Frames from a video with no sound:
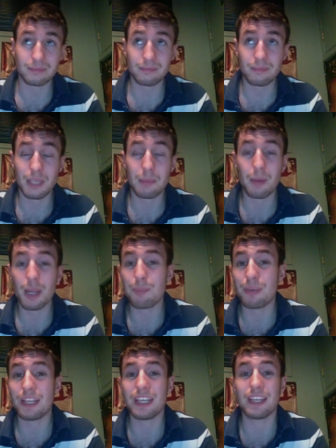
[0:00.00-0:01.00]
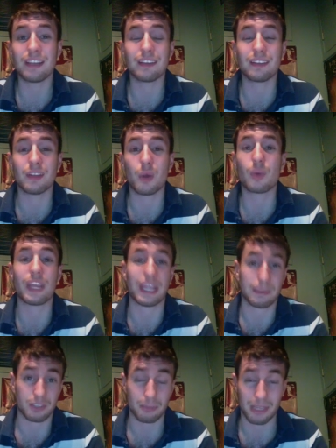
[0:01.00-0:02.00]
In my opinion, no
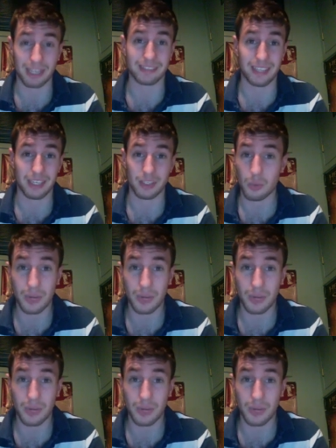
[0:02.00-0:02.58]
game should be at 10.